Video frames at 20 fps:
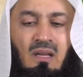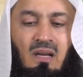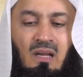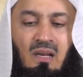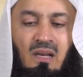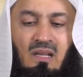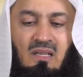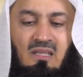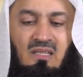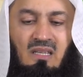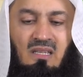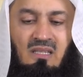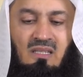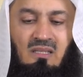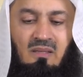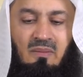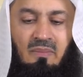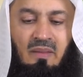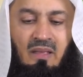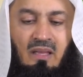Allah
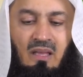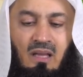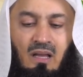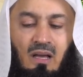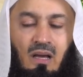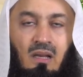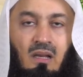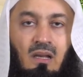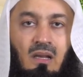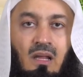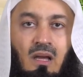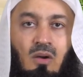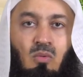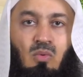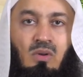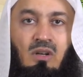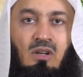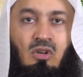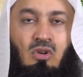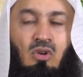says, Allah
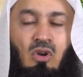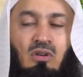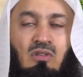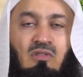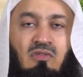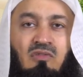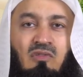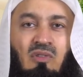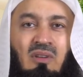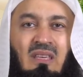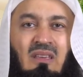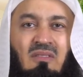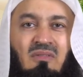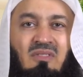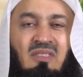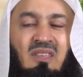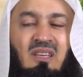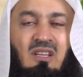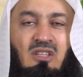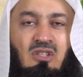will not
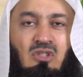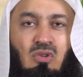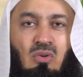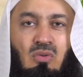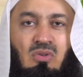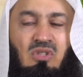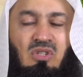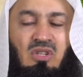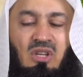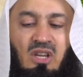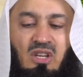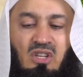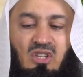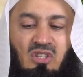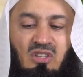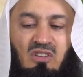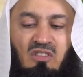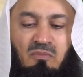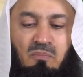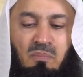forgive the
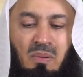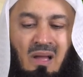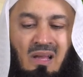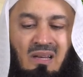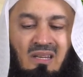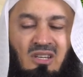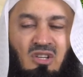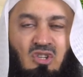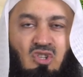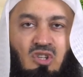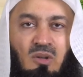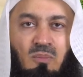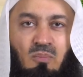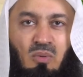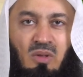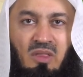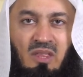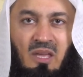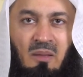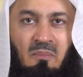association of partnership
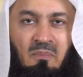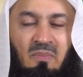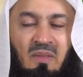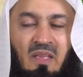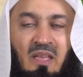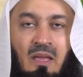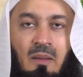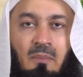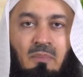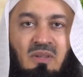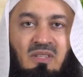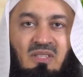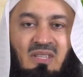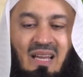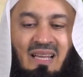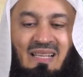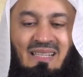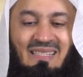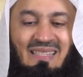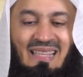with Him.
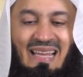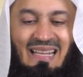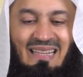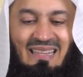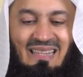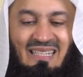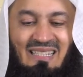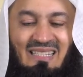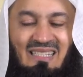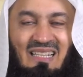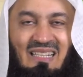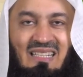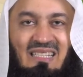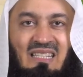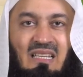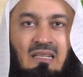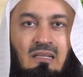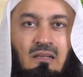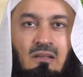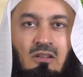Besides that, the sins
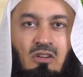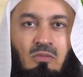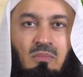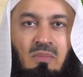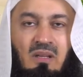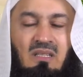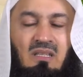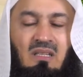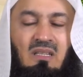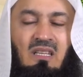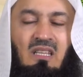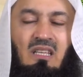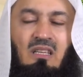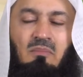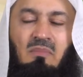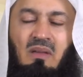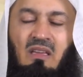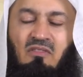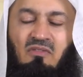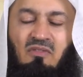that are committed, He
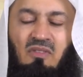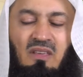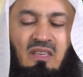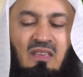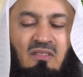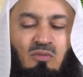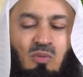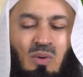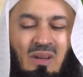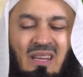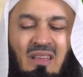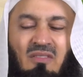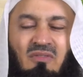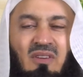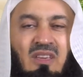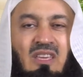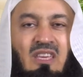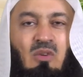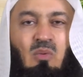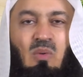may forgive
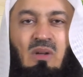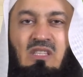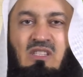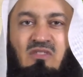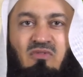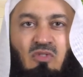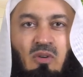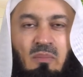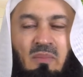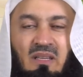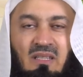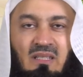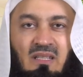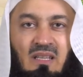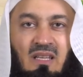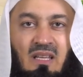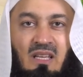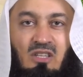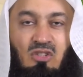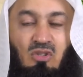whatever He wants from it.
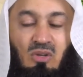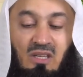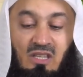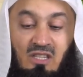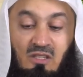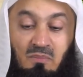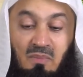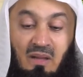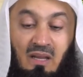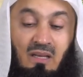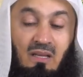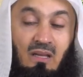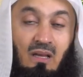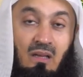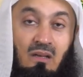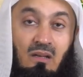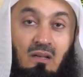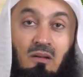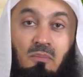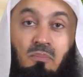So He's made
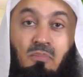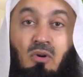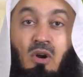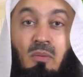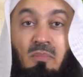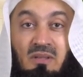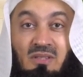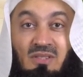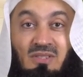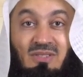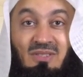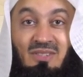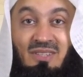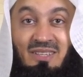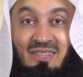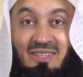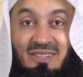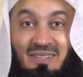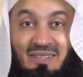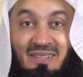a little promise
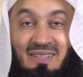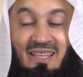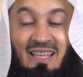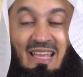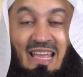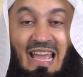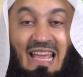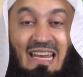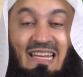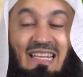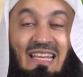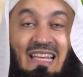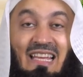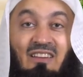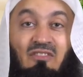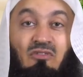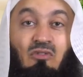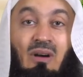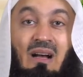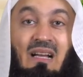here. And
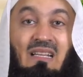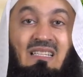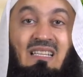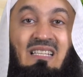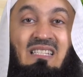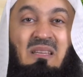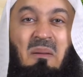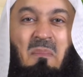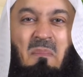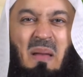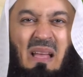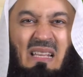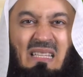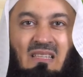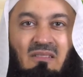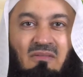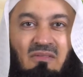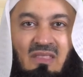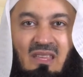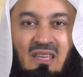for us, it's a
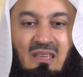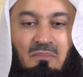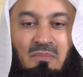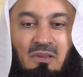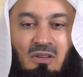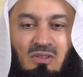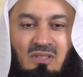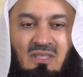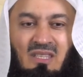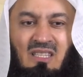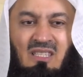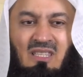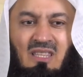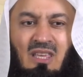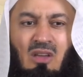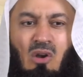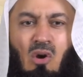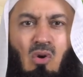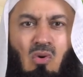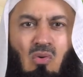massive thing, because it's
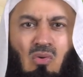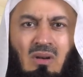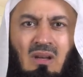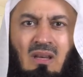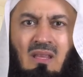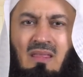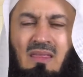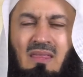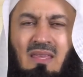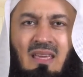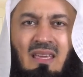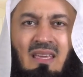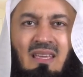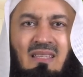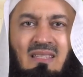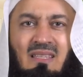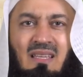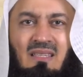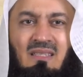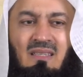the only thing
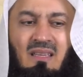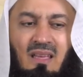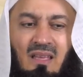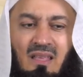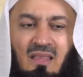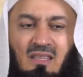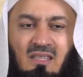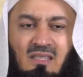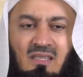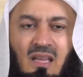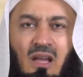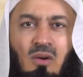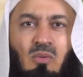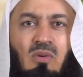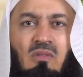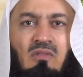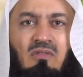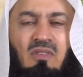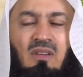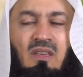He says, this I
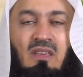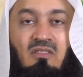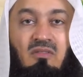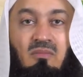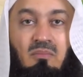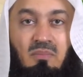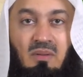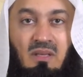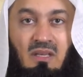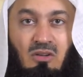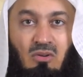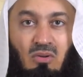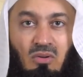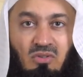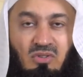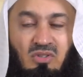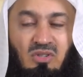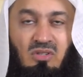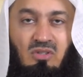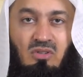won't forgive. Be
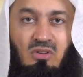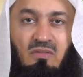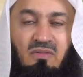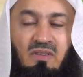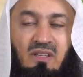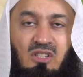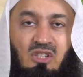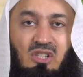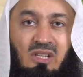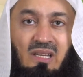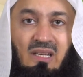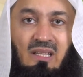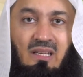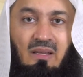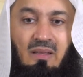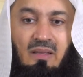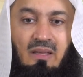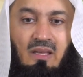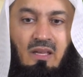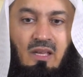conscious of it.
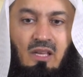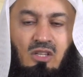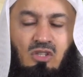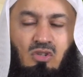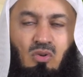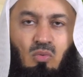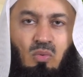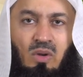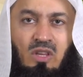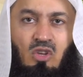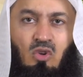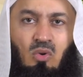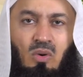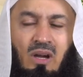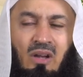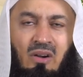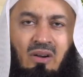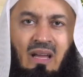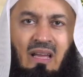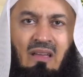Shirk. So when you
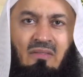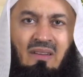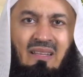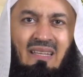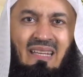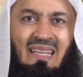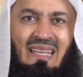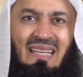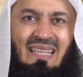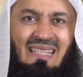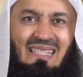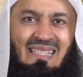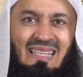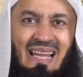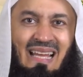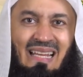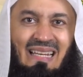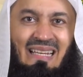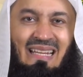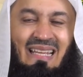arrive at
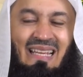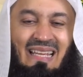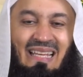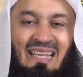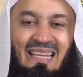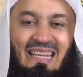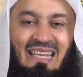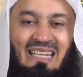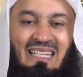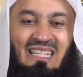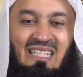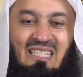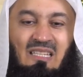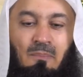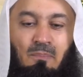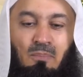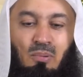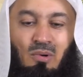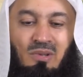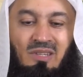Ihsan, it is
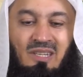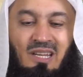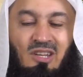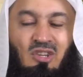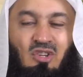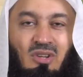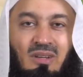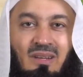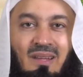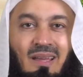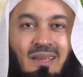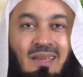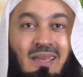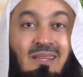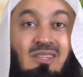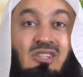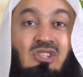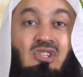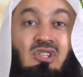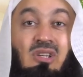a protection
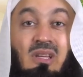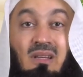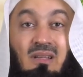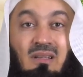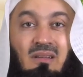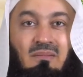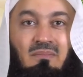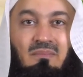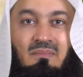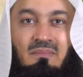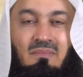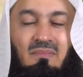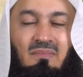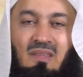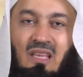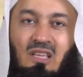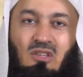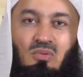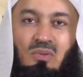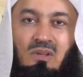against shirk.
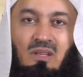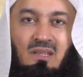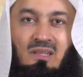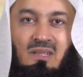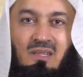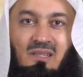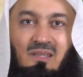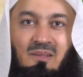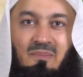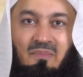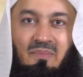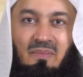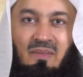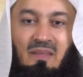That's what it is.